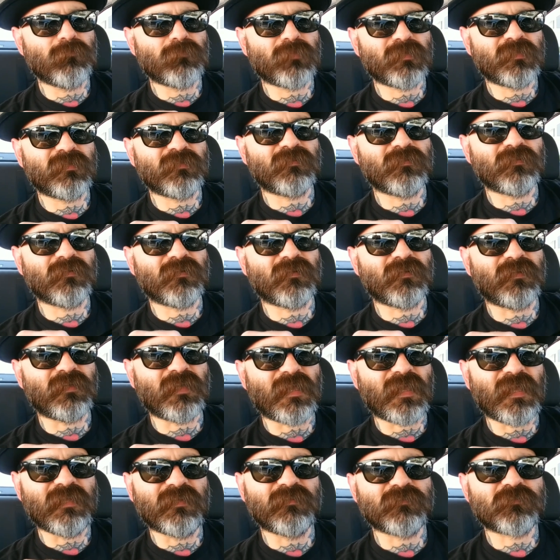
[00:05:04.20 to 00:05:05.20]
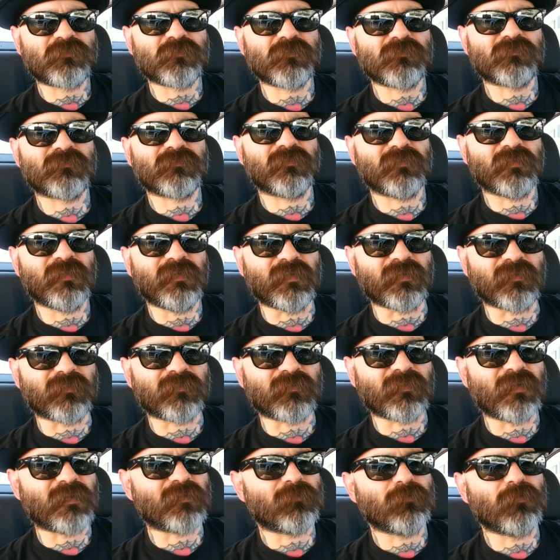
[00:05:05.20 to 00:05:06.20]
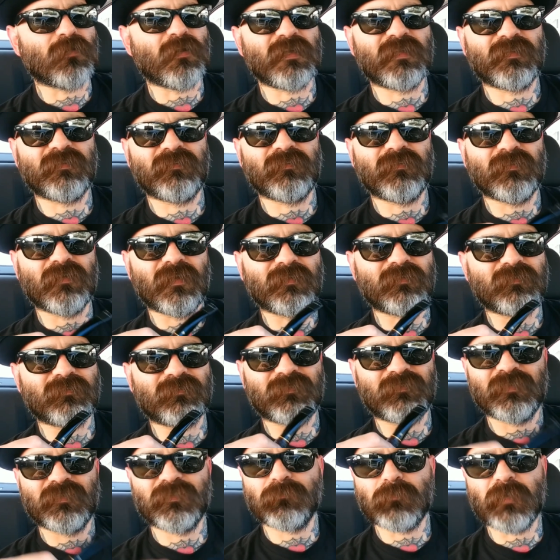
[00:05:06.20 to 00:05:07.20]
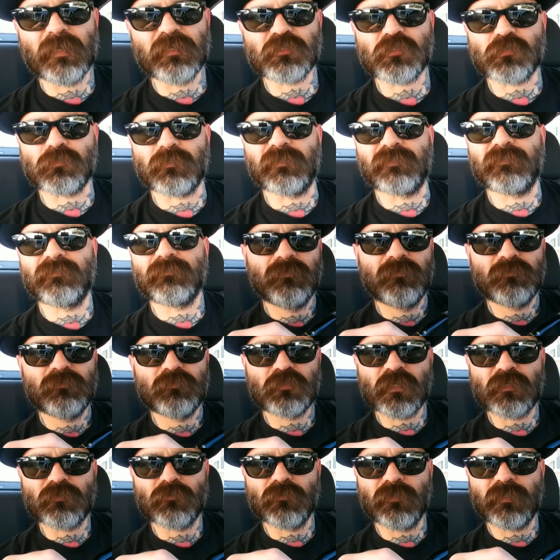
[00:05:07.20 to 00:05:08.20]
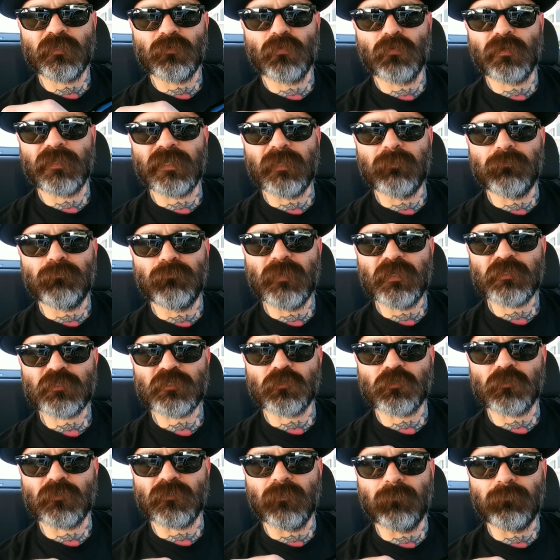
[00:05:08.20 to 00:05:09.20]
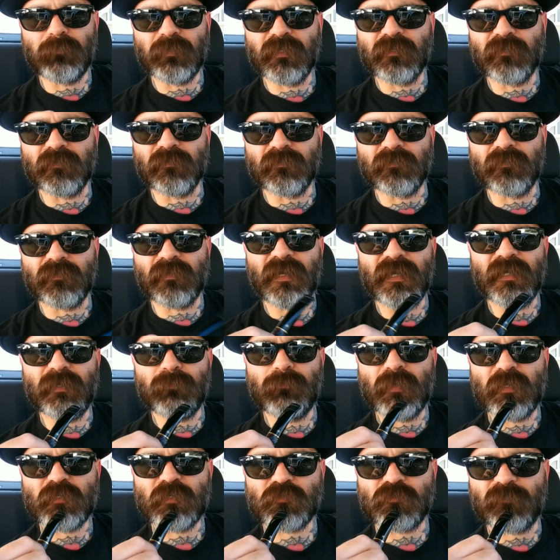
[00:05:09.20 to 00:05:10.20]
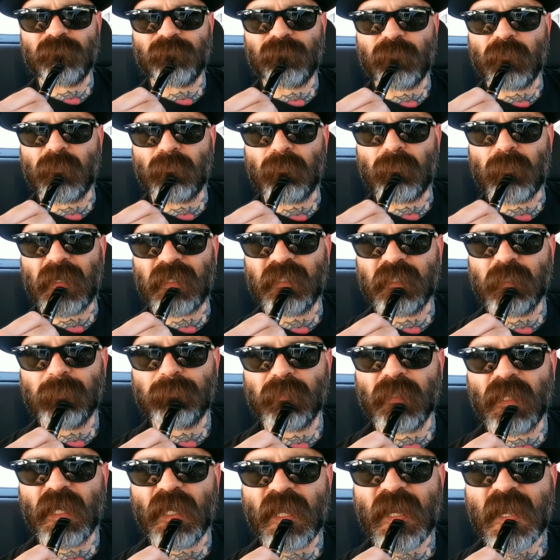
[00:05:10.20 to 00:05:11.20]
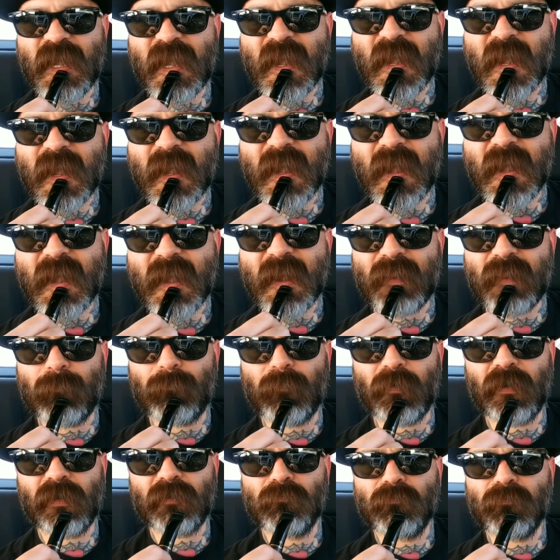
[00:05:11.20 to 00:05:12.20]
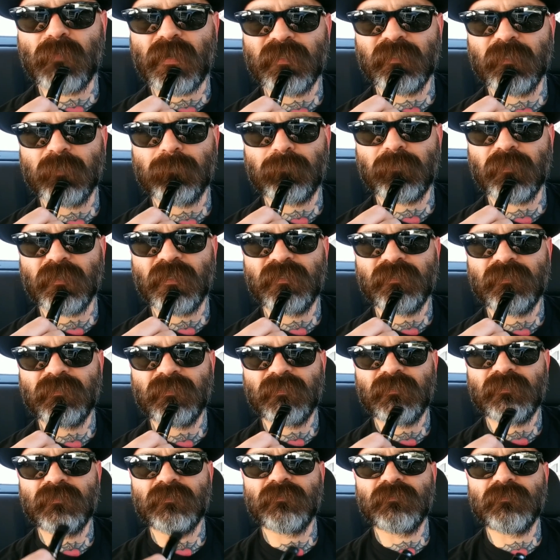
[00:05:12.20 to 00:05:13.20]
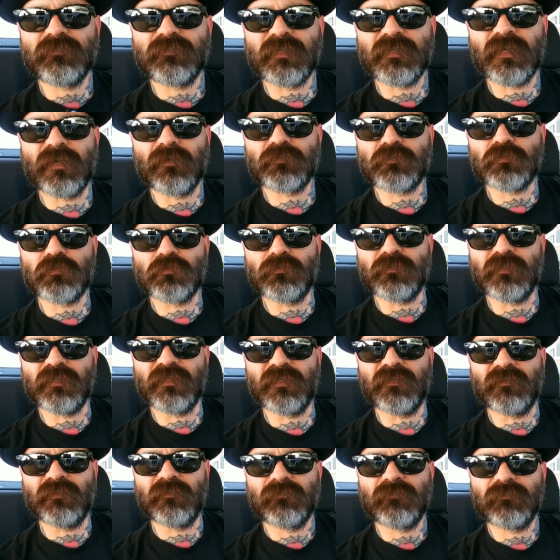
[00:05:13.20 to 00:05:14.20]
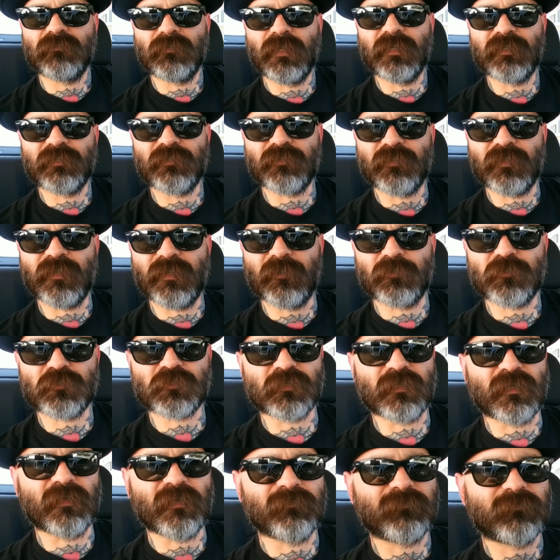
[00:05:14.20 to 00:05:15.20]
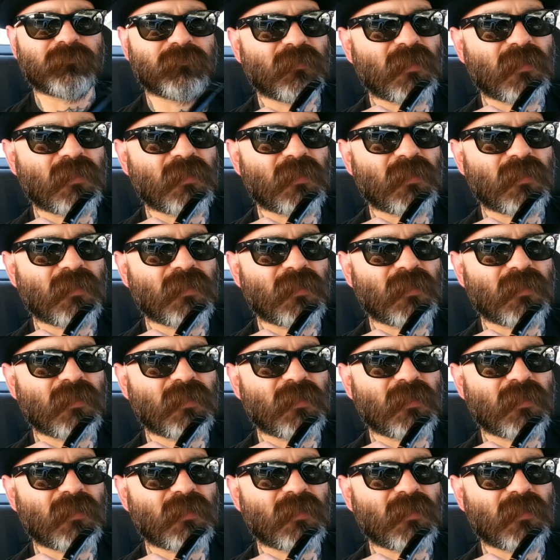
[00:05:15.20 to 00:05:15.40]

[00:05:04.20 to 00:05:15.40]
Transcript: been 8 inches in length. I don't know. I didn't measure it. Generally, when I measure a beard, I measure it from my lip line, the bottom of my lip line, down to the end of the hair shaft.